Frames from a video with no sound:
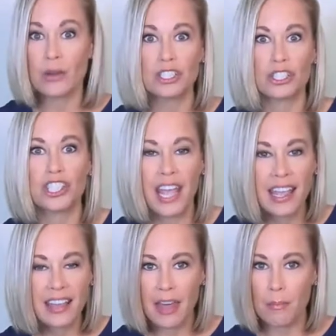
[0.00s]
now is you're
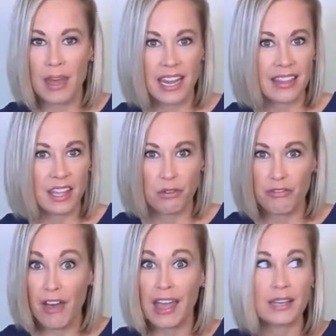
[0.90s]
taking that money that you
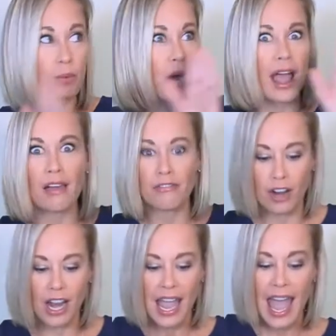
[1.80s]
find
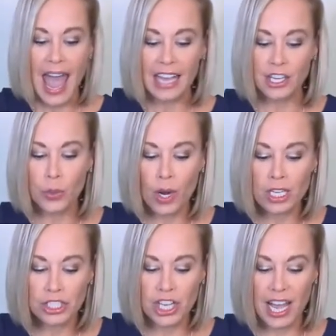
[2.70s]
wherever and you
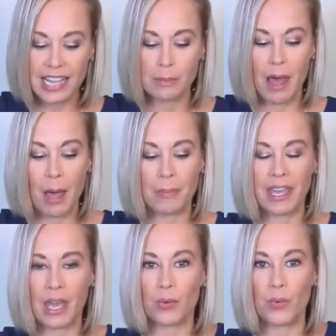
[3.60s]
are just
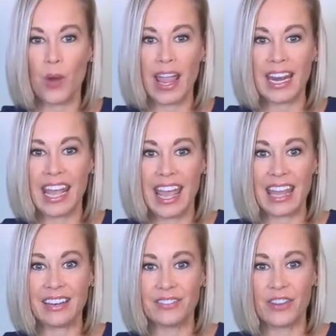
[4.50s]
popping it right in,